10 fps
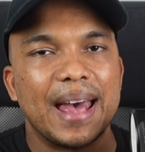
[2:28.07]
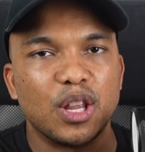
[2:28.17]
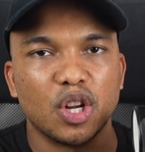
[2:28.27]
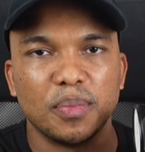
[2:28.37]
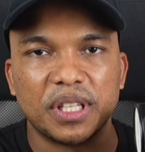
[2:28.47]

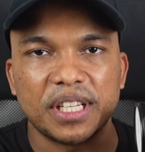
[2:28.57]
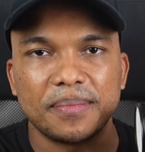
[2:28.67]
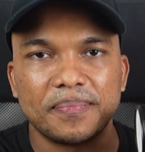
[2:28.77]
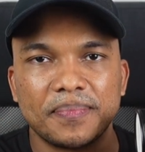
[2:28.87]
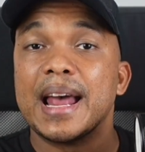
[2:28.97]

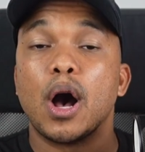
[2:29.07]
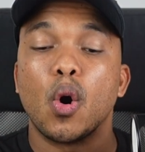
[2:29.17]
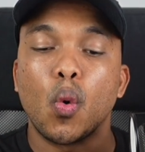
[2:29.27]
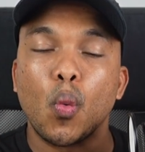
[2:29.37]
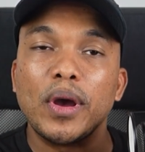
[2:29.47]
anonymity.
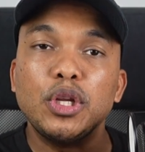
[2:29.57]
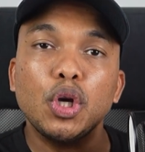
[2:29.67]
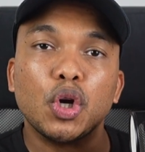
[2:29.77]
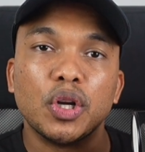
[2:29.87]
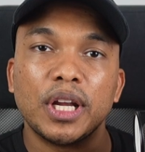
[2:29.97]
Now, when
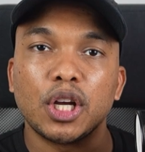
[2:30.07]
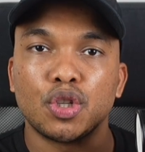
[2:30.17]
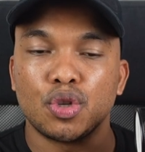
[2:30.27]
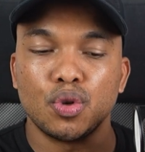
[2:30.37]
you connect